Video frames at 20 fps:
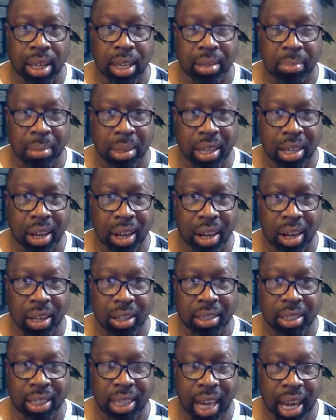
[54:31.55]

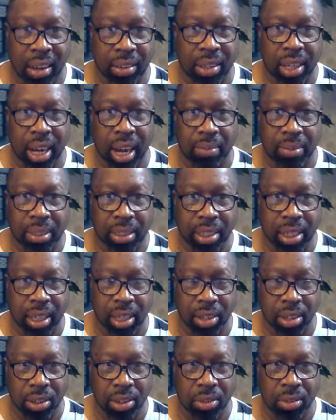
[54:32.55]
Because now that I've
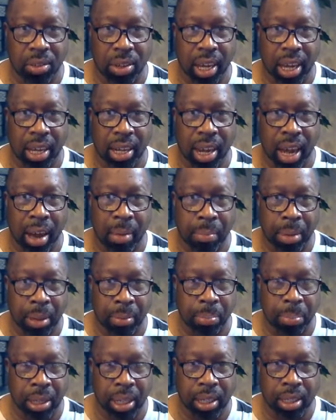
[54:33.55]
seen you and I'm
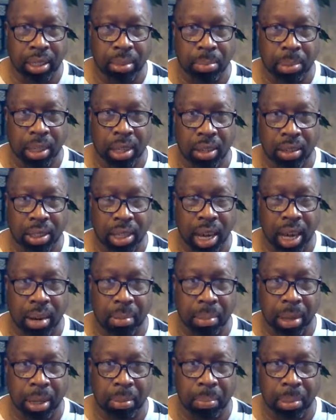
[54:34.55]
at peace, because God
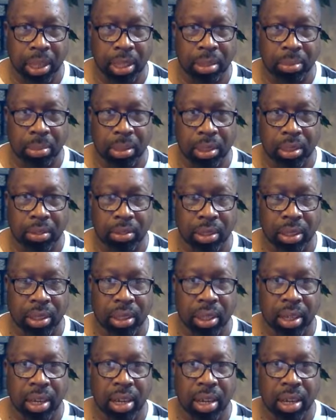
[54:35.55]
made peace between